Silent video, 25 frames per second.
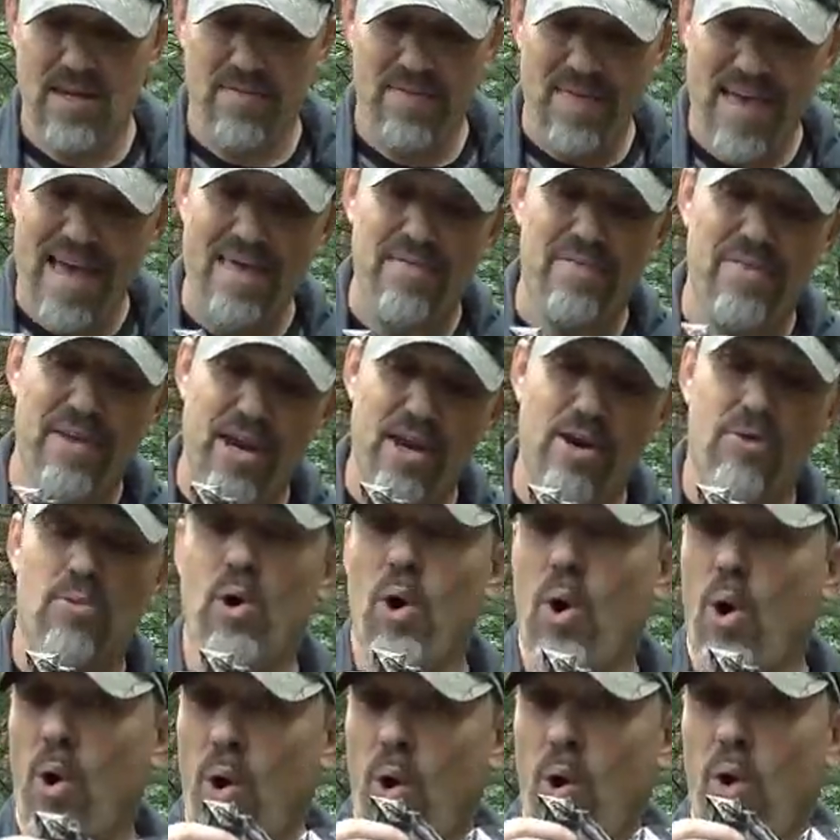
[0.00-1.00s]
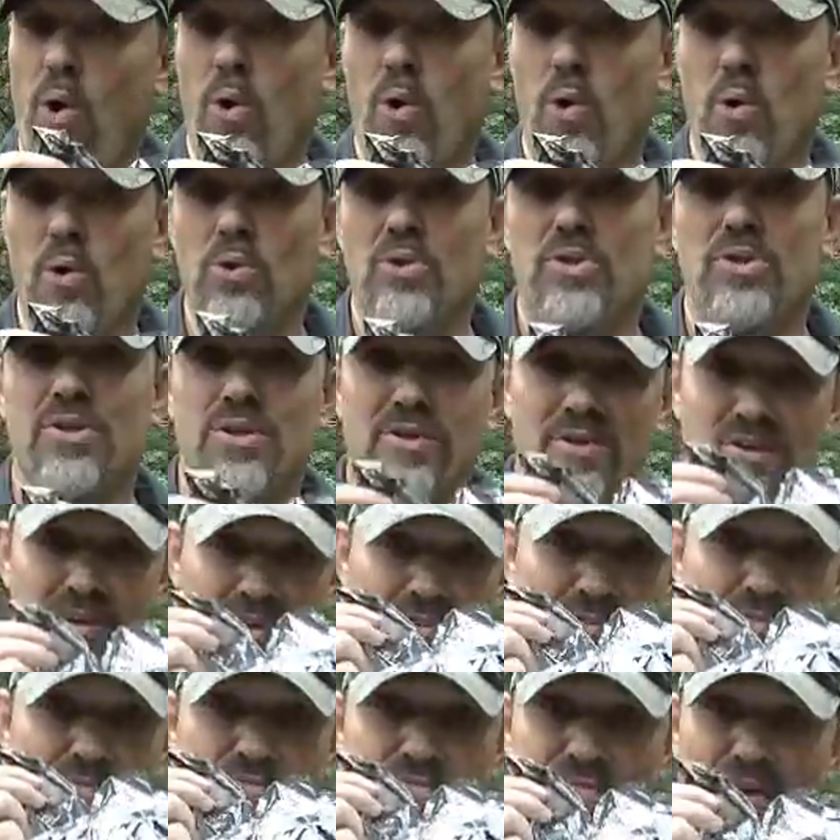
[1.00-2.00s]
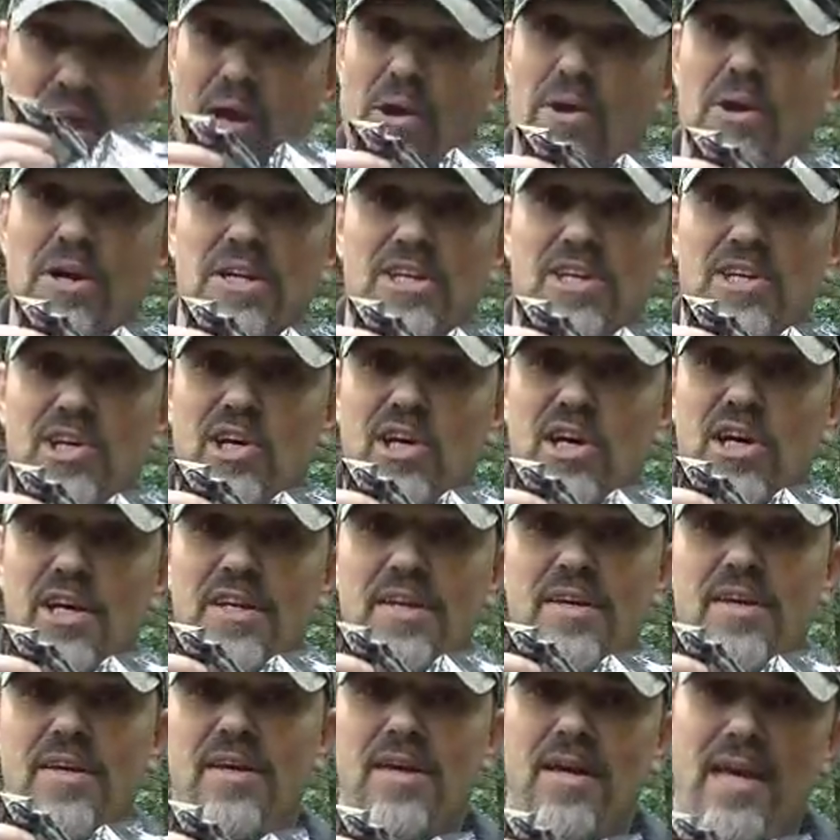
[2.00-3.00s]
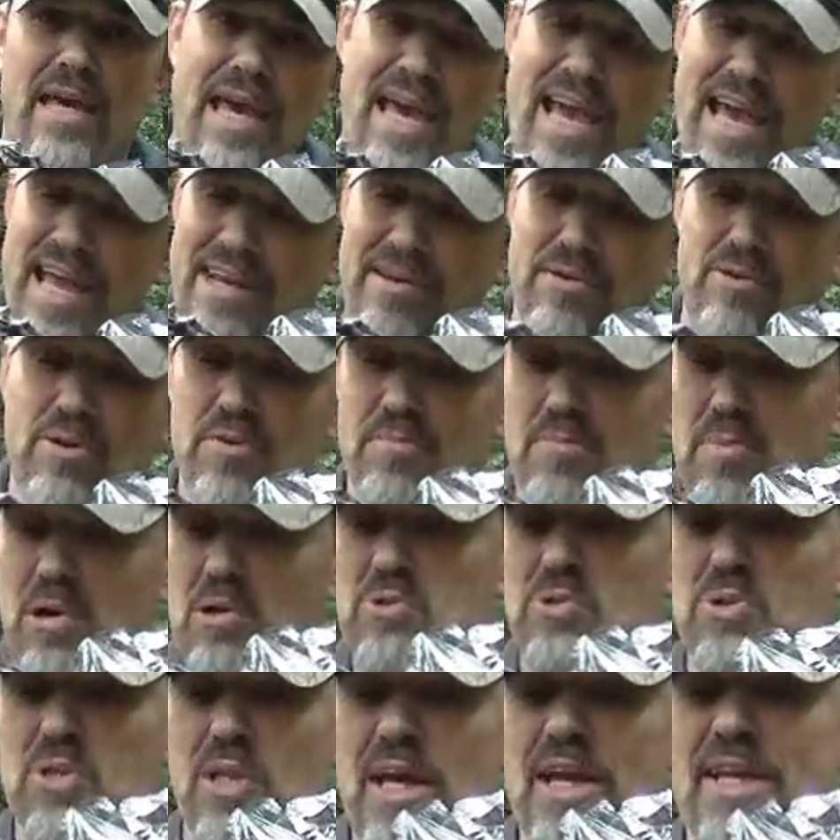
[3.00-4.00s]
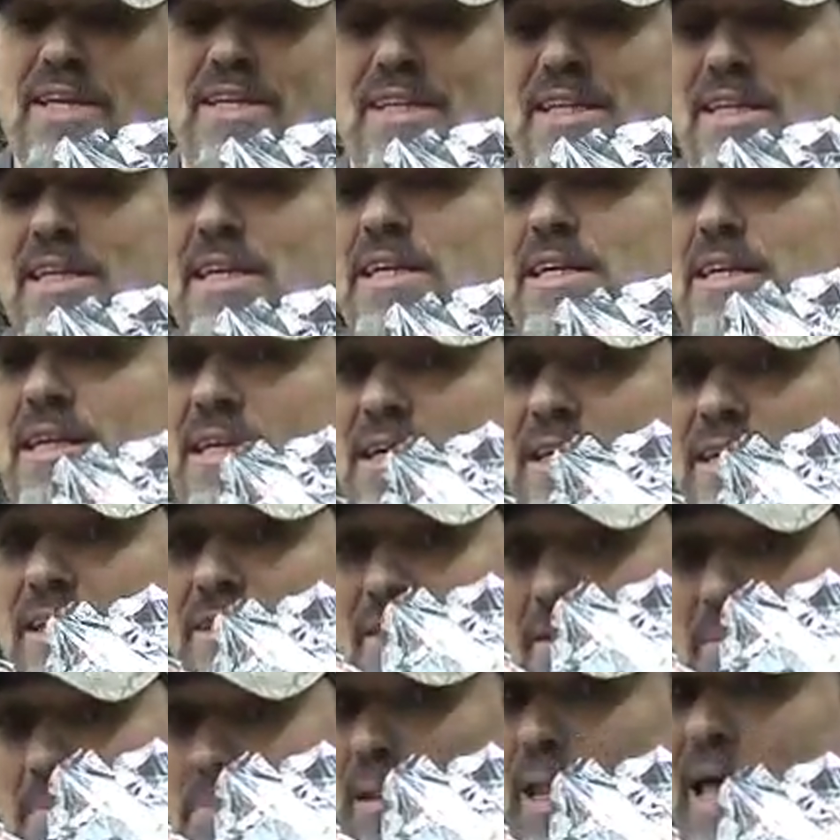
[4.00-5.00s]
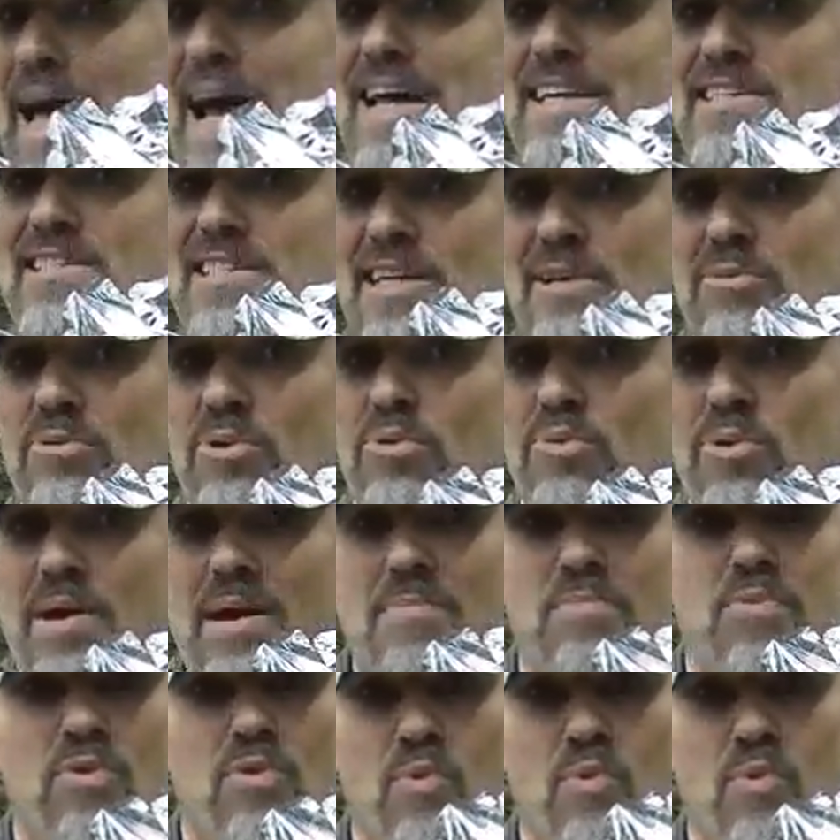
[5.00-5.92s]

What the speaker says: That there will hold very good, and it will most likely, the plastic will rip